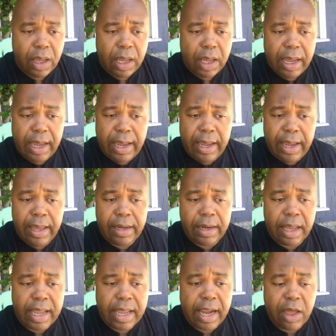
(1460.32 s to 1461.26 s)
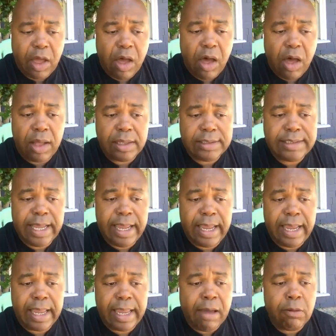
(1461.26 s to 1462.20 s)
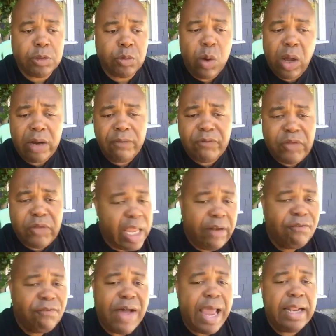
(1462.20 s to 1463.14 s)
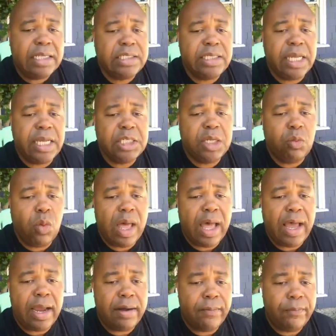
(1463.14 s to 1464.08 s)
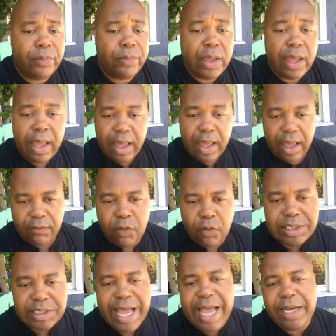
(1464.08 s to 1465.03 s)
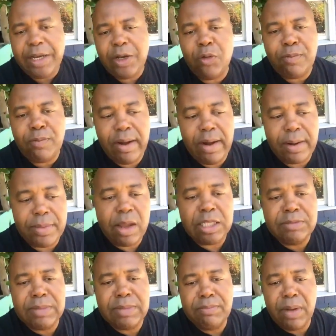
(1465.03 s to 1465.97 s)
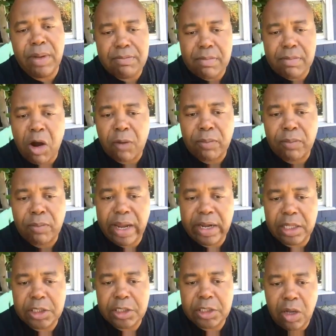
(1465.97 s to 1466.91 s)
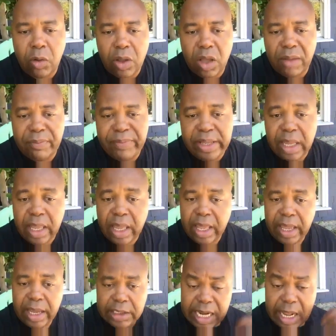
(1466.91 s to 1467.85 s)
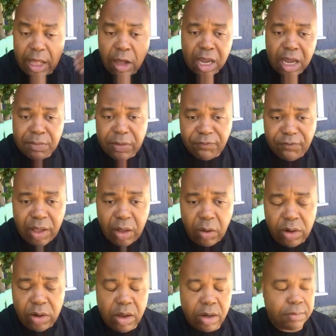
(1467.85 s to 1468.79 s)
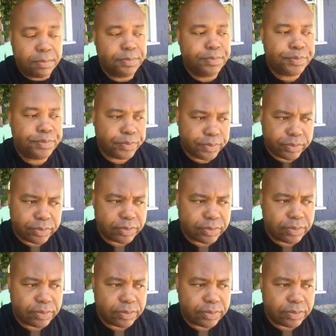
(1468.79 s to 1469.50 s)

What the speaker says: and I got a call saying I was one of 10 finalists nationwide. Of course, I knew better. I thought it was my buddy Mark playing a joke on me, so I hung up the phone on him.